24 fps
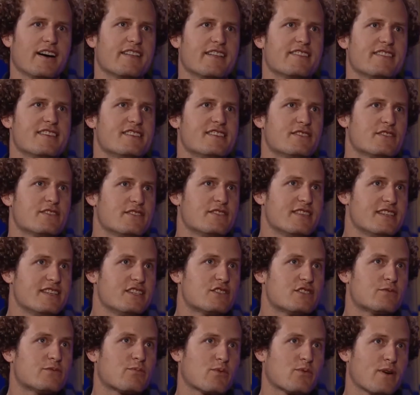this
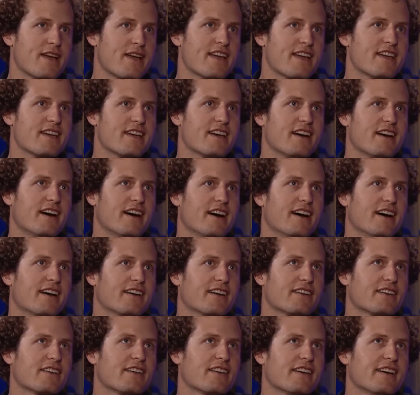spring,
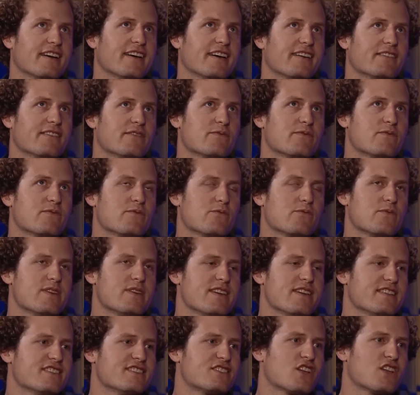
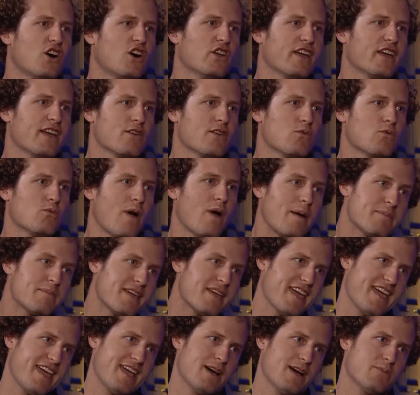we installed a
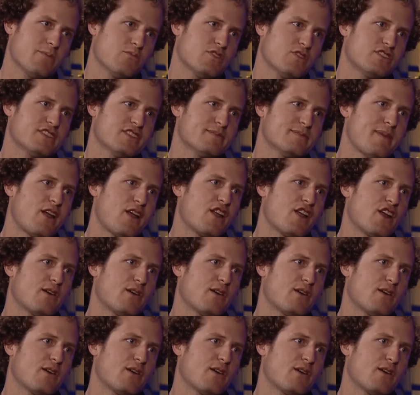webcam, which is mounted on a